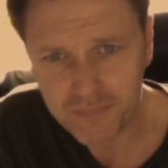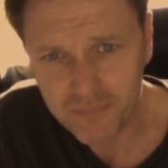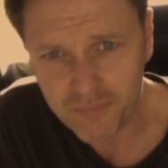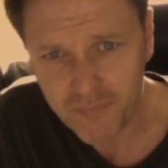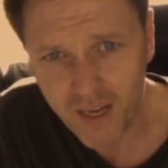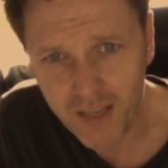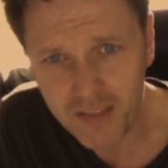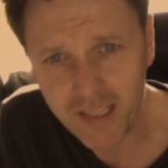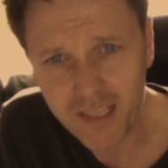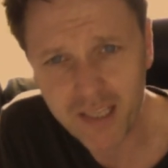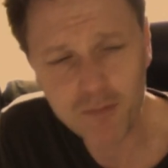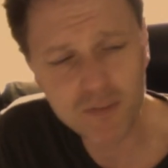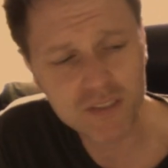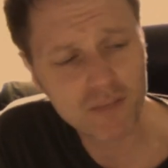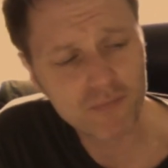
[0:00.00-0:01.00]
I think
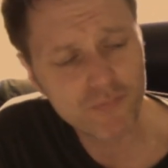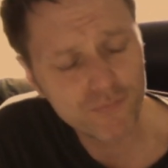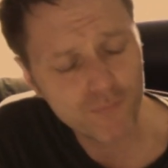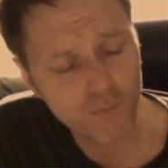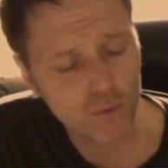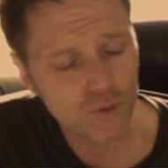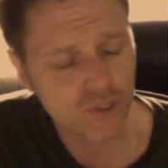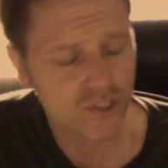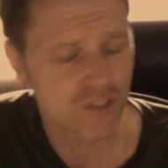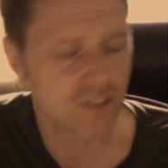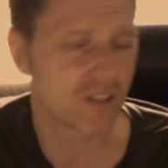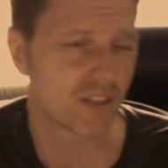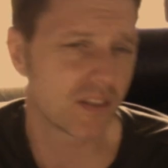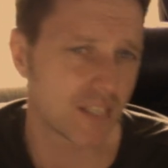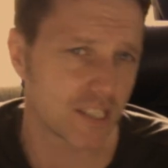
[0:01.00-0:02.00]
it was unfortunate
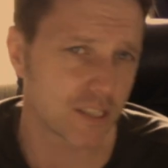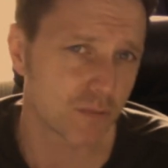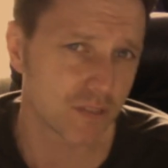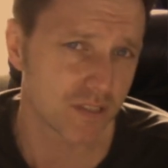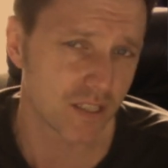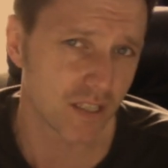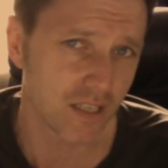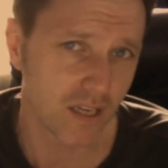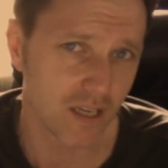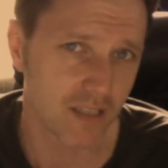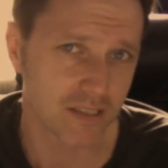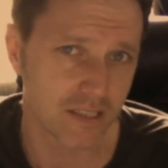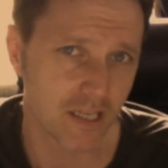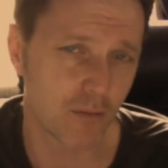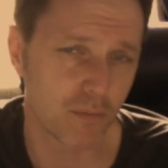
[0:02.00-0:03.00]
that this was the
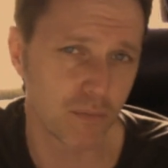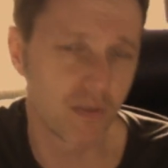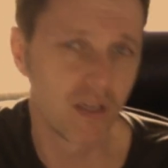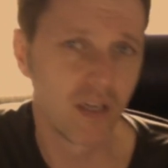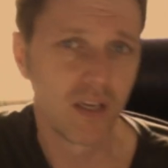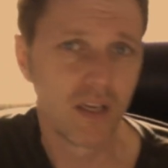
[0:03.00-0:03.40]
last album